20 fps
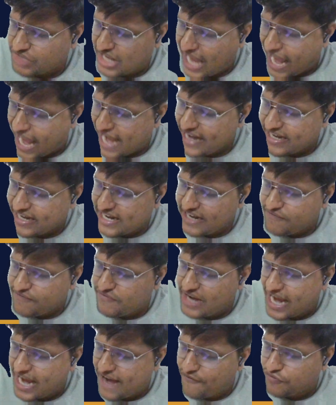and then
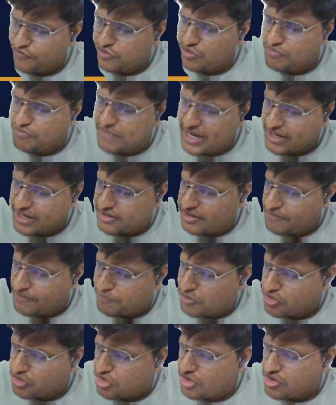we have to make a
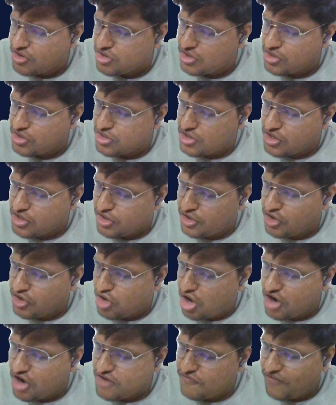report on
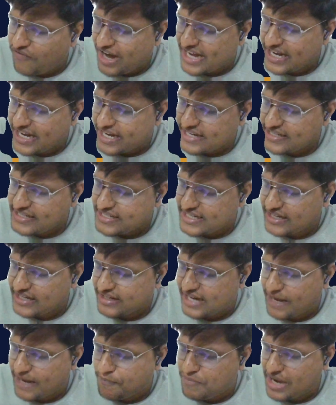non-financial
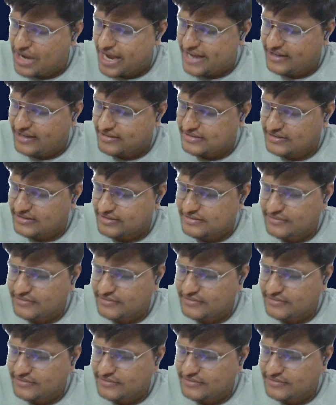KPIs,